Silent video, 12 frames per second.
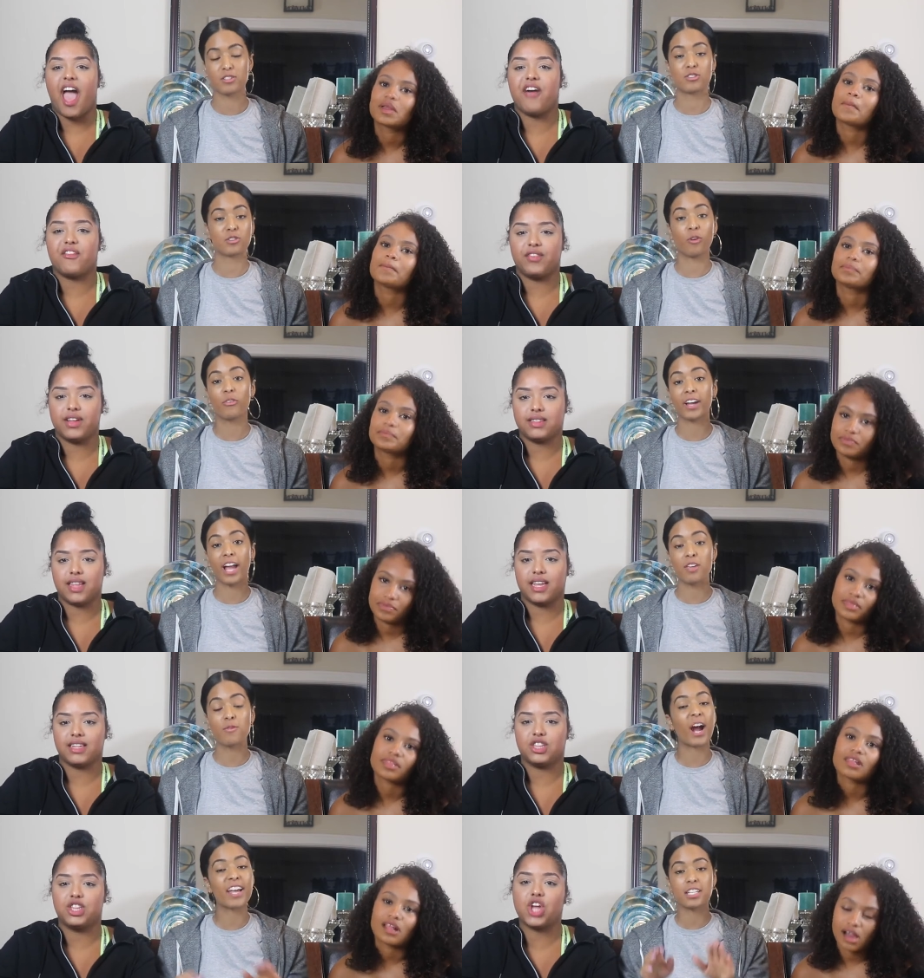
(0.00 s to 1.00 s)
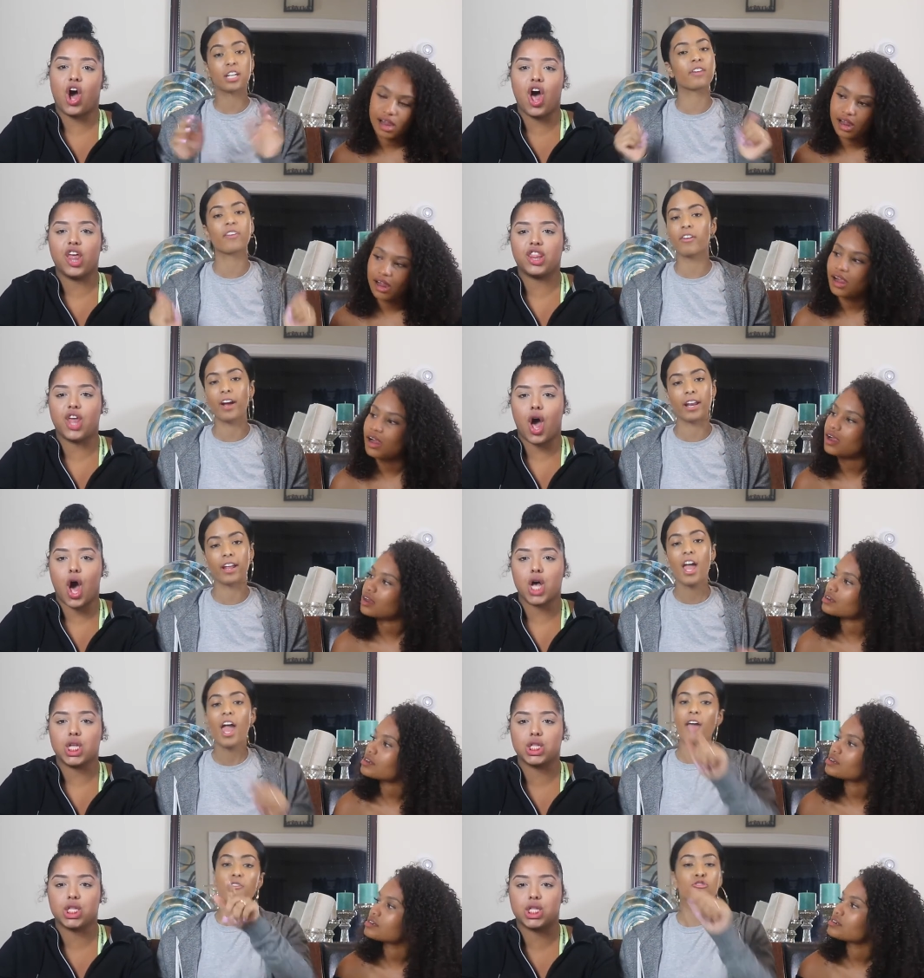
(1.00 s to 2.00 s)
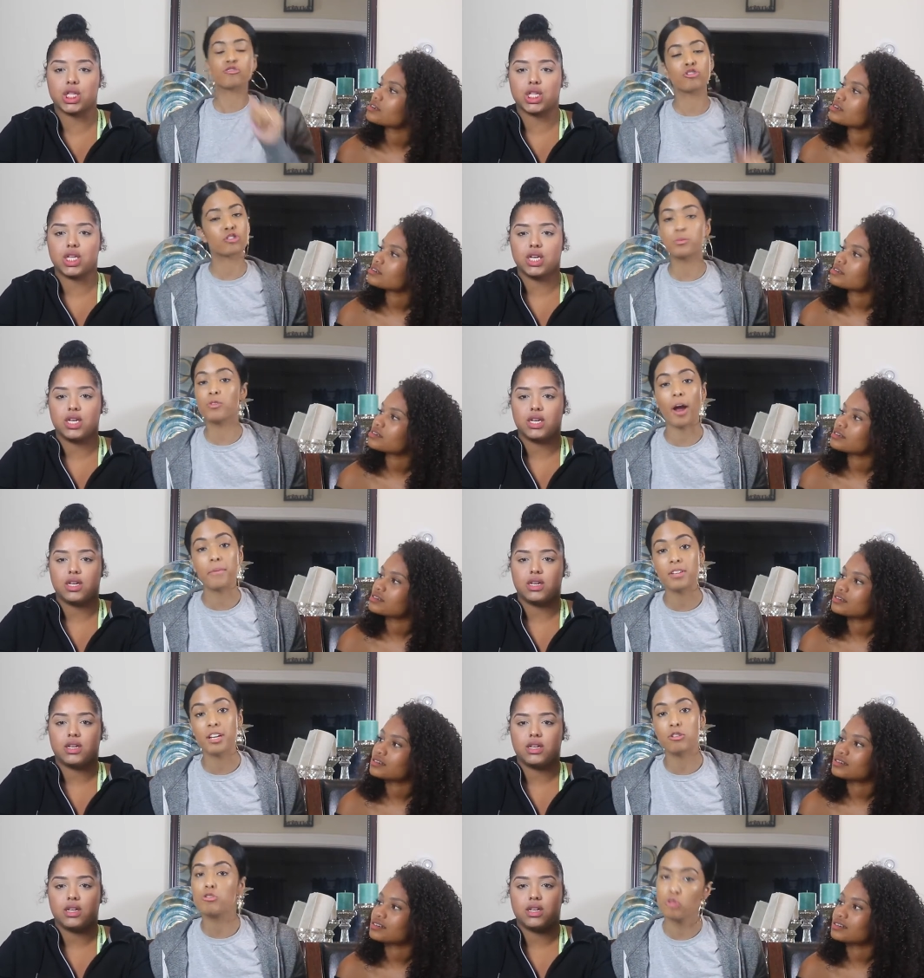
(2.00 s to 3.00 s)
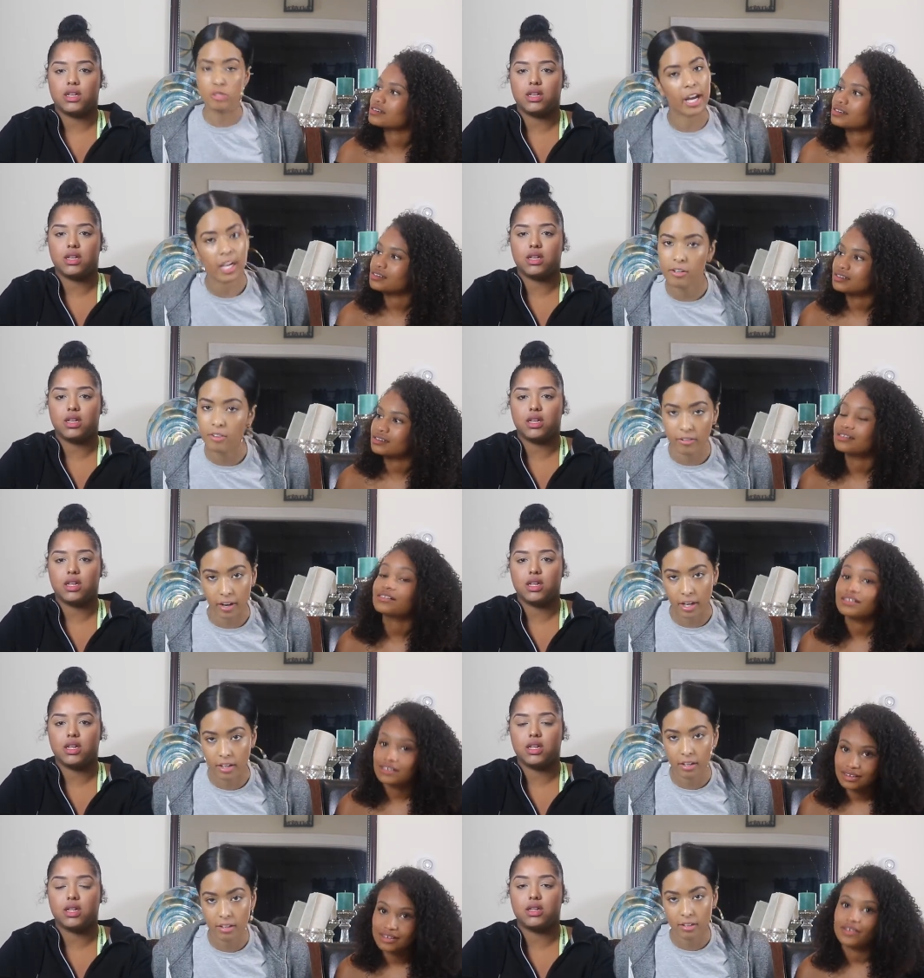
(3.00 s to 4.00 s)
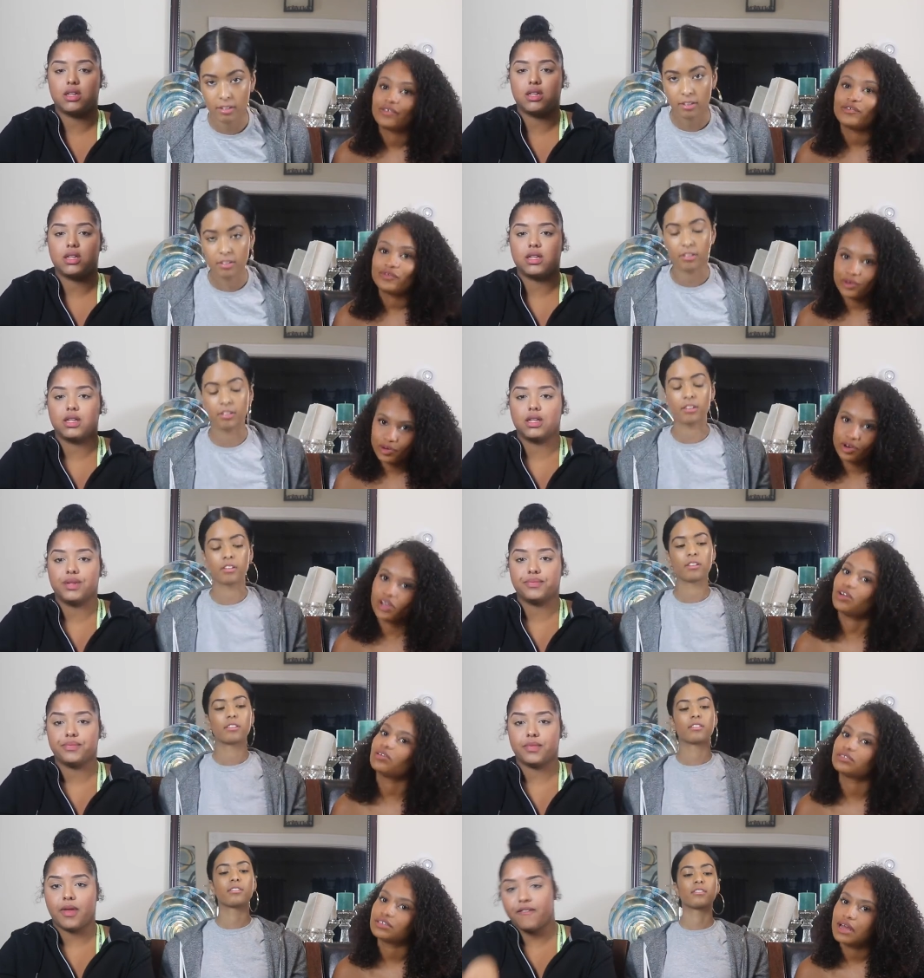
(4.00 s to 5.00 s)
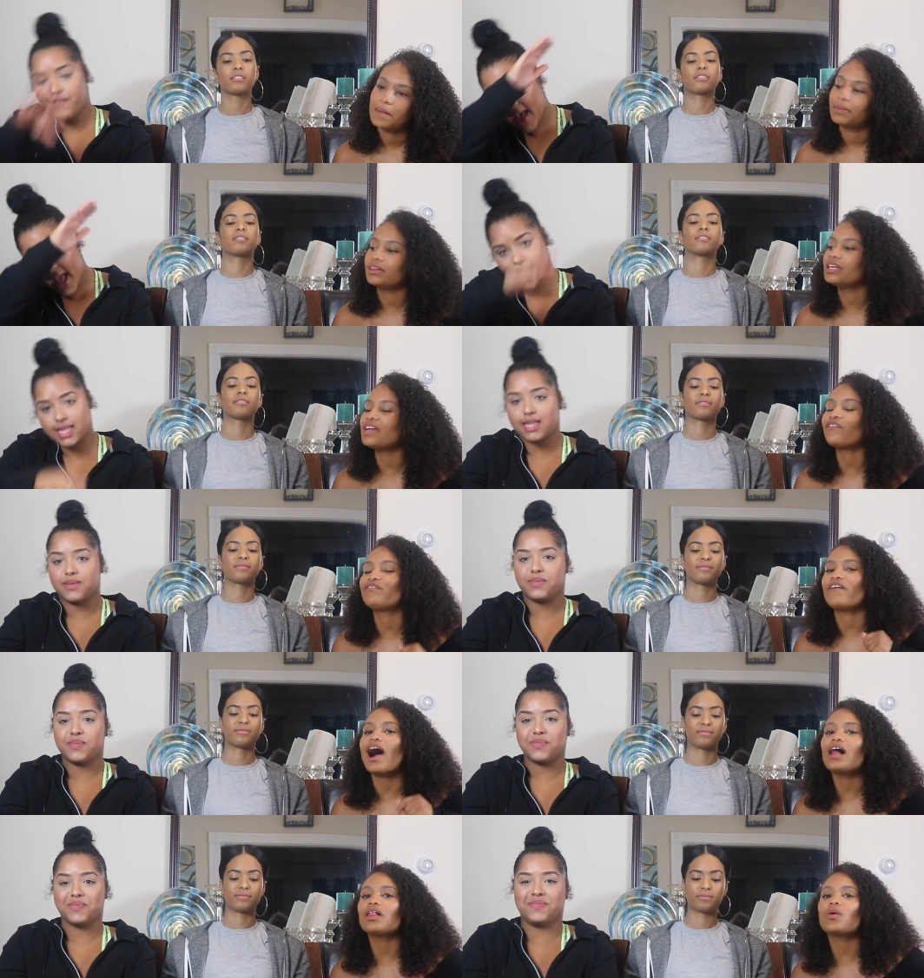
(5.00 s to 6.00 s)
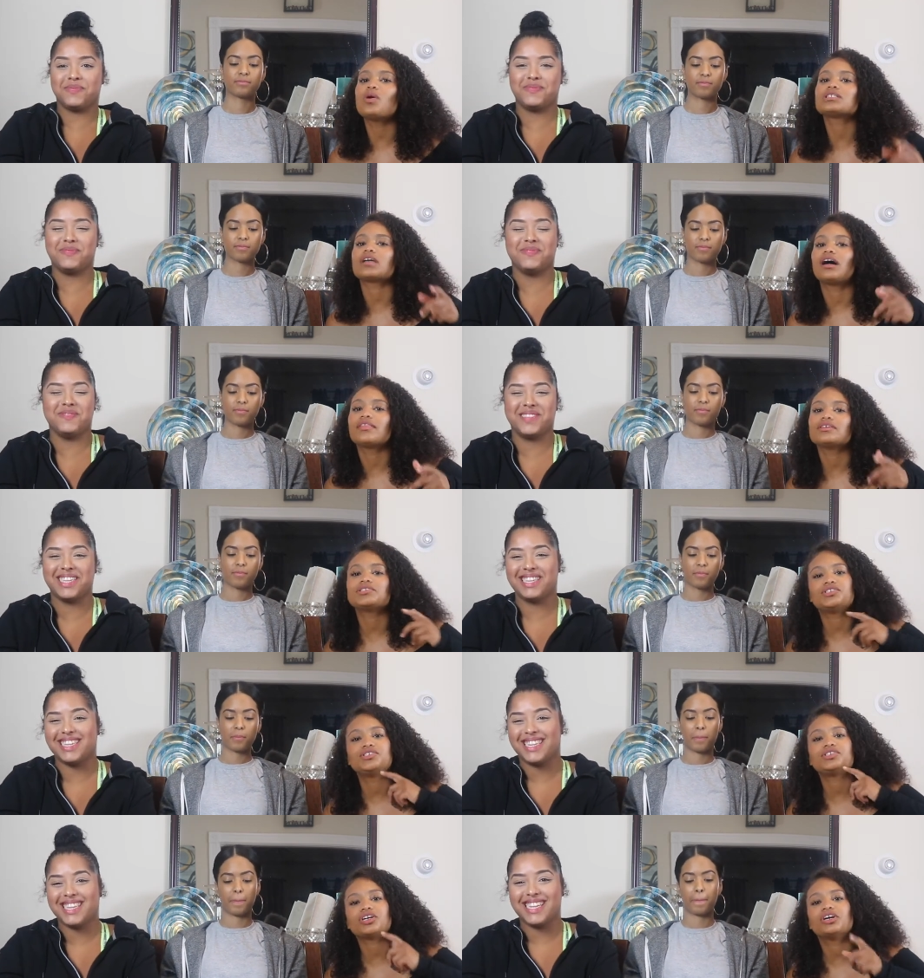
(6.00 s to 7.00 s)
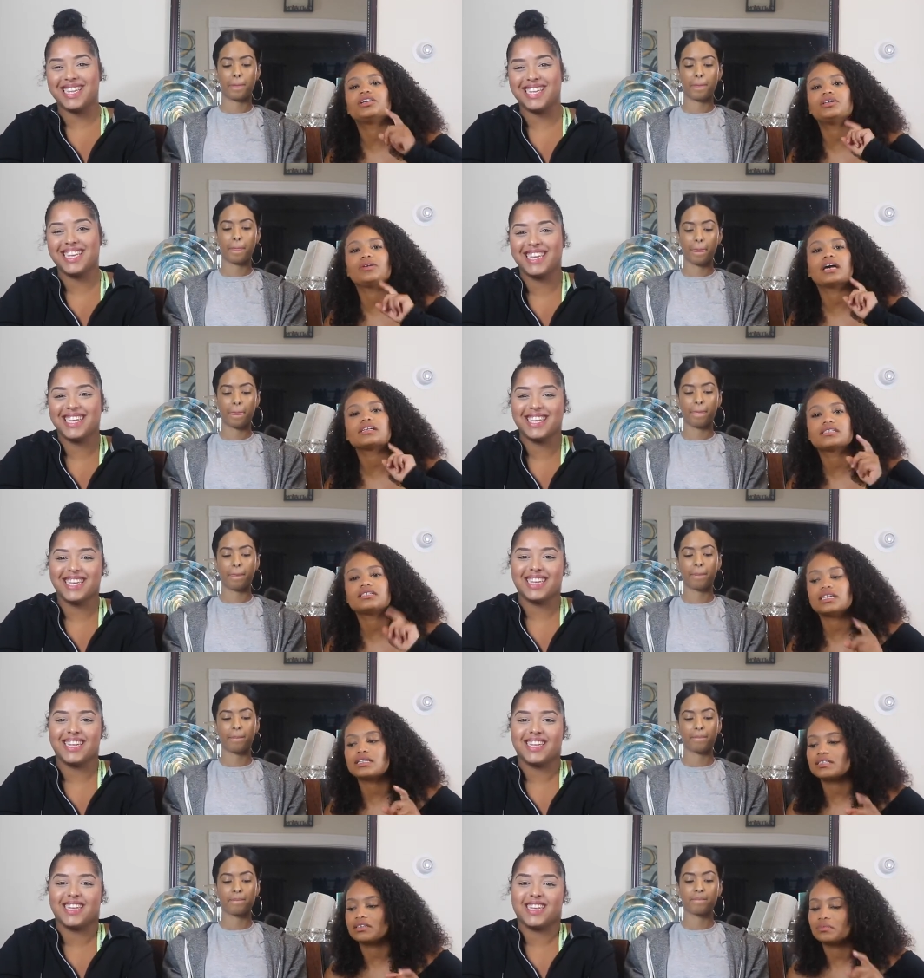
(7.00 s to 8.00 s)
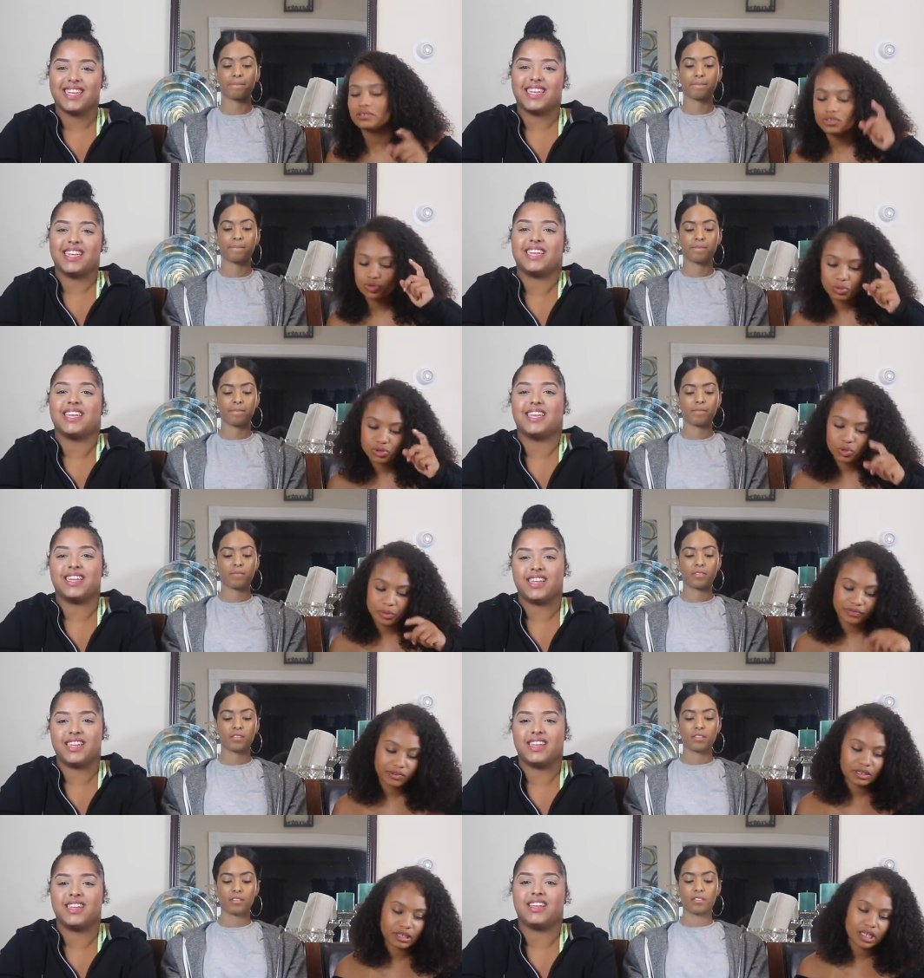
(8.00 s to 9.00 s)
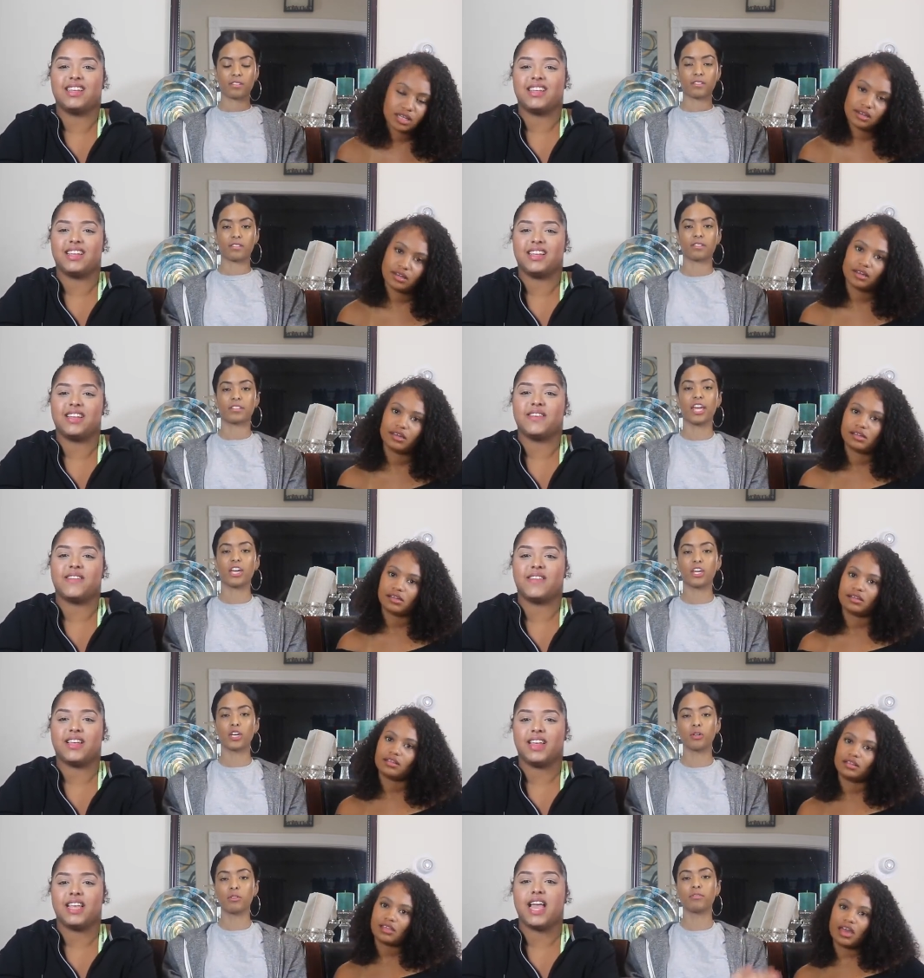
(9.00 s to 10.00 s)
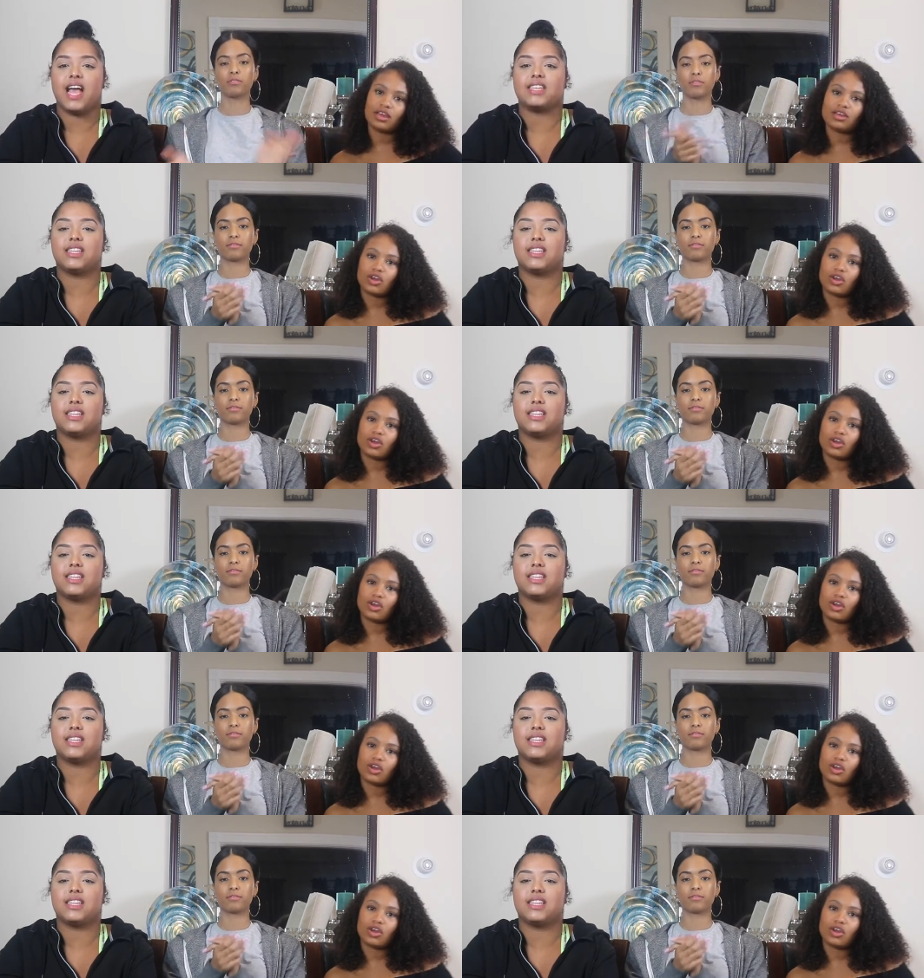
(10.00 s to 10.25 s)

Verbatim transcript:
Speaker 1: And don't forget, you guys don't are gonna regret it. If you don't subscribe to us, you guys are gonna regret it.
Speaker 2: For real. Please follow us on this journey. You gotta see it. It's gonna be super, super fun. Thank you.
Speaker 1: Thank, yes,